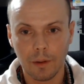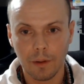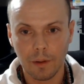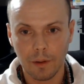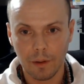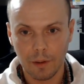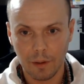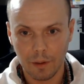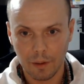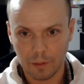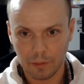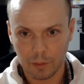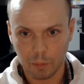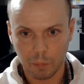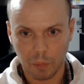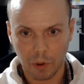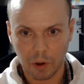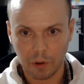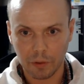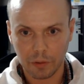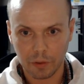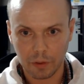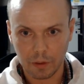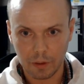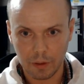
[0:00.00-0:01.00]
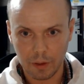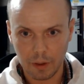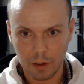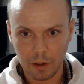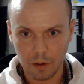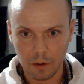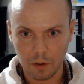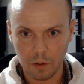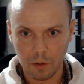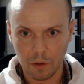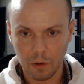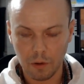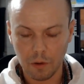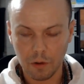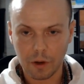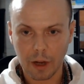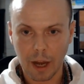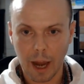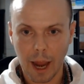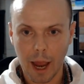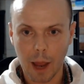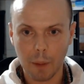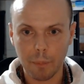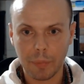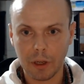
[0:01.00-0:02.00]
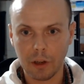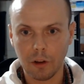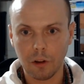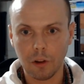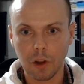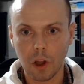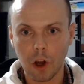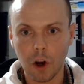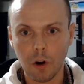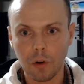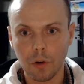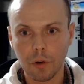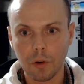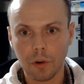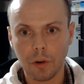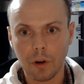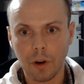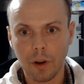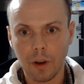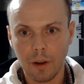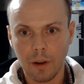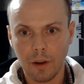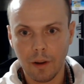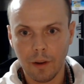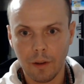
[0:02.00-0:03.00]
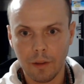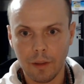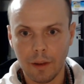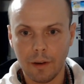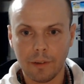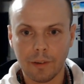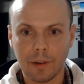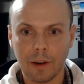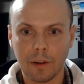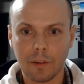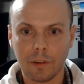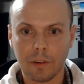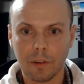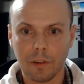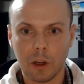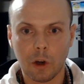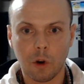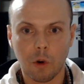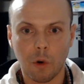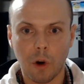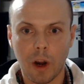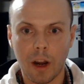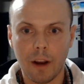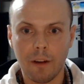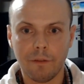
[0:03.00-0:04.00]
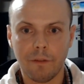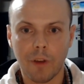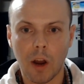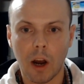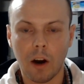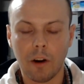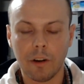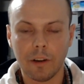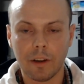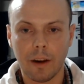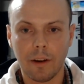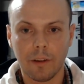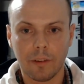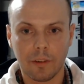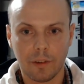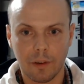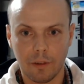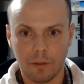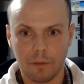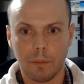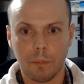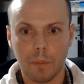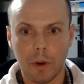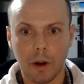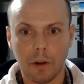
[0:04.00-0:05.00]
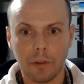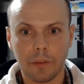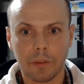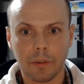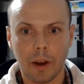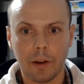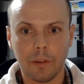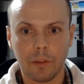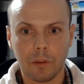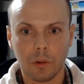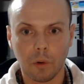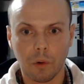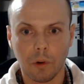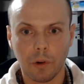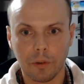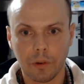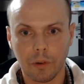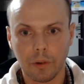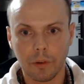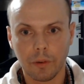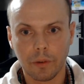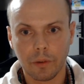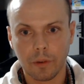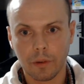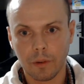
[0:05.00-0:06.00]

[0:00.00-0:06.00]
Because a person, who can't be alone, they essentially crave validation from outside sources.